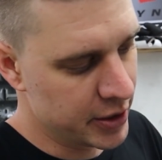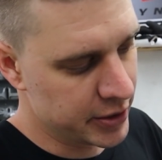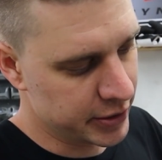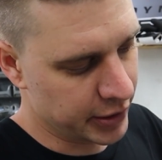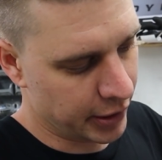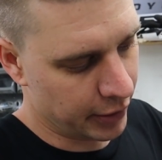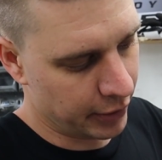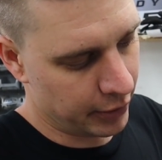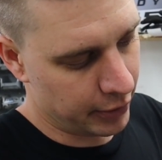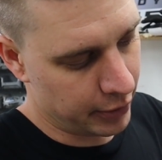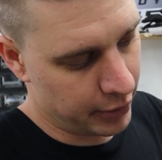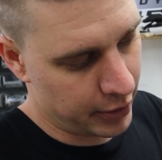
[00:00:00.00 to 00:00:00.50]

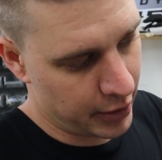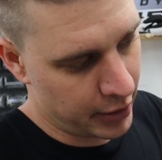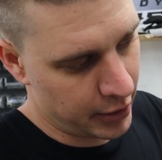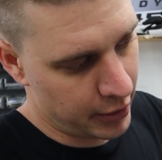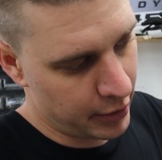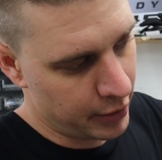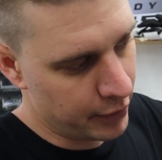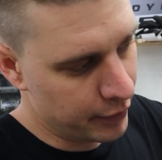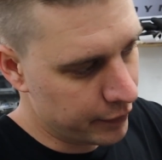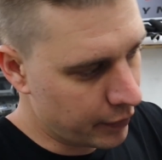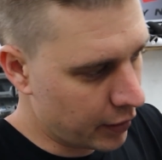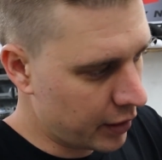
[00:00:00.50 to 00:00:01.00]
So
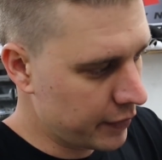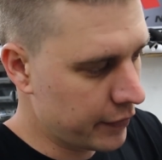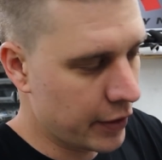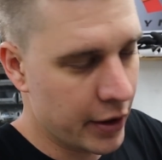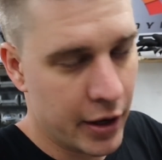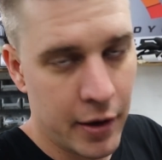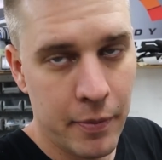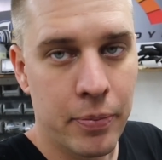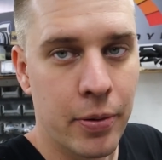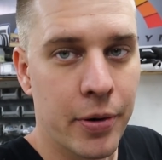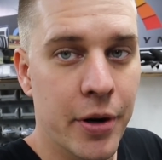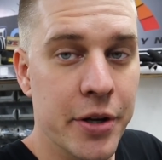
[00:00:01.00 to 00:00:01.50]
very,
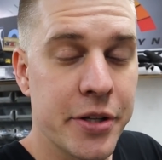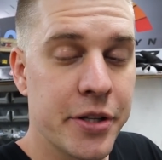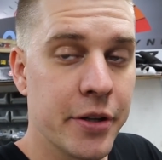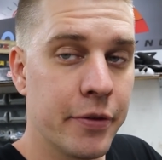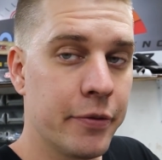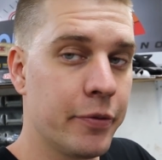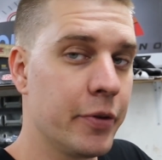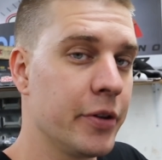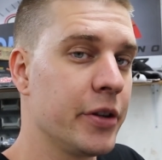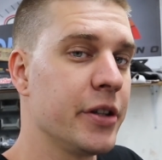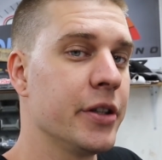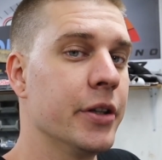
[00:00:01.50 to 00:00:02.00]
very
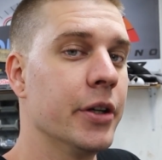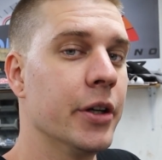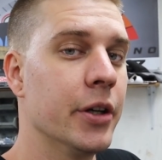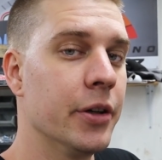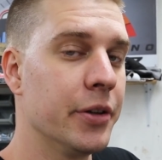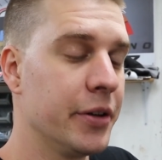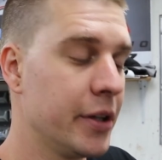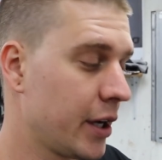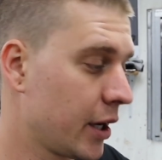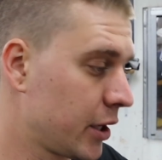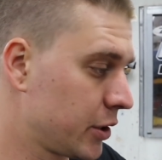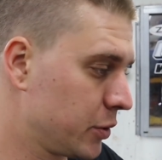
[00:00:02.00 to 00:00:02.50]
impressive with
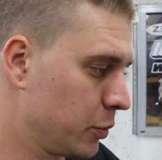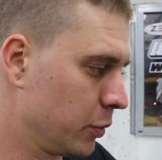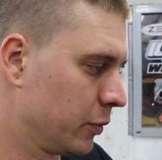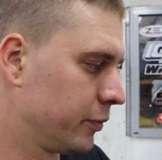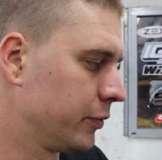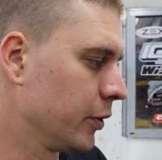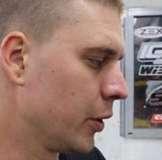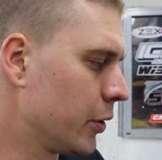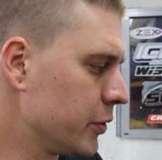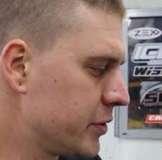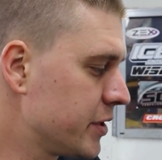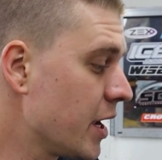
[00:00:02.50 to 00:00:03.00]
the, the actual
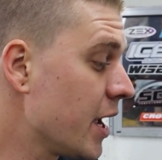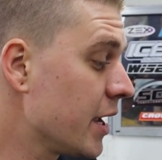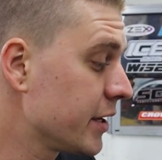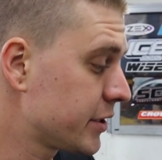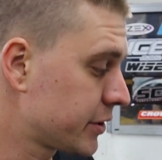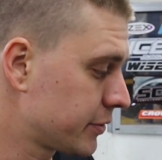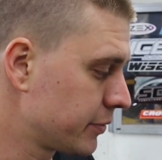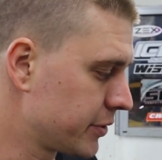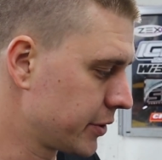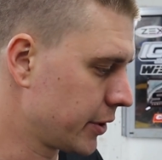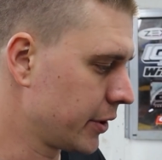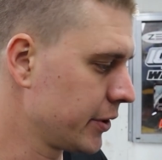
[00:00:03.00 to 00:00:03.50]
flow
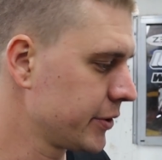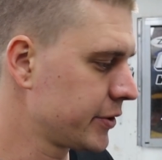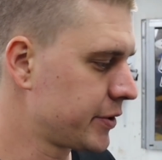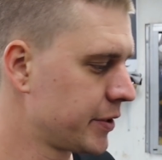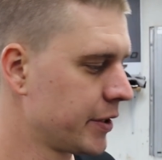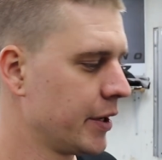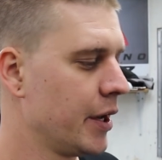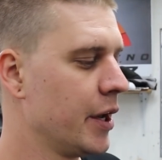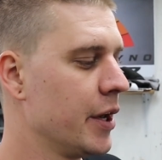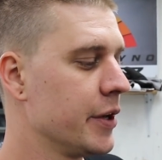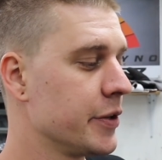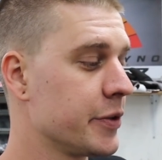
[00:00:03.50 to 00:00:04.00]
test results.